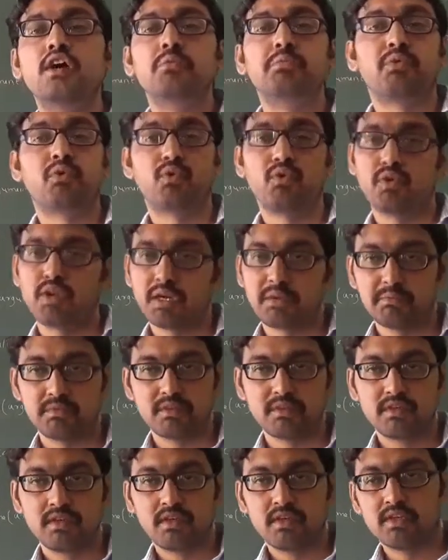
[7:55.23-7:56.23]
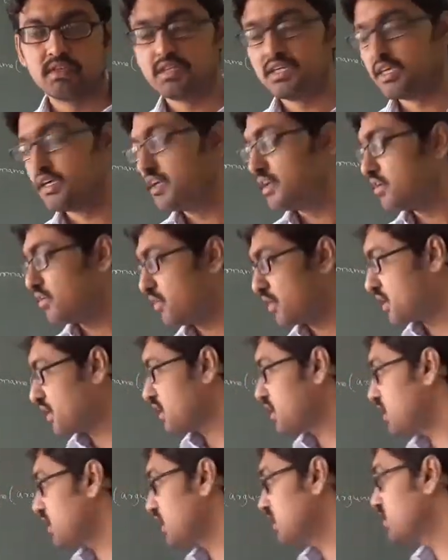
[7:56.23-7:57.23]
programs. See, what are
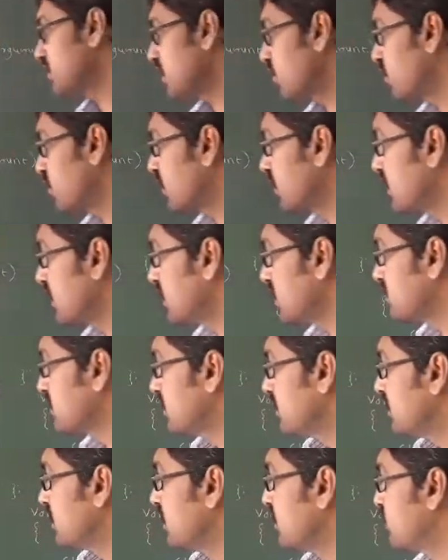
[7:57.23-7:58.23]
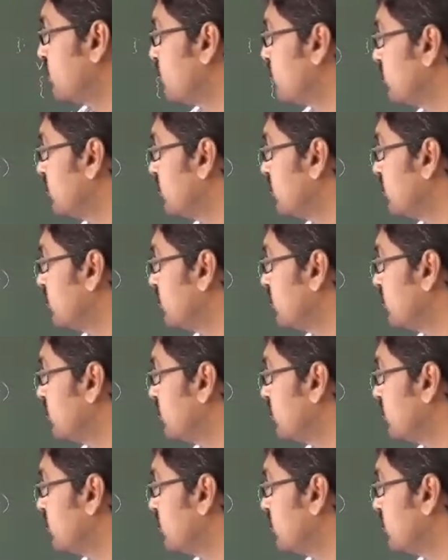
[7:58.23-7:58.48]
the disadvantage? If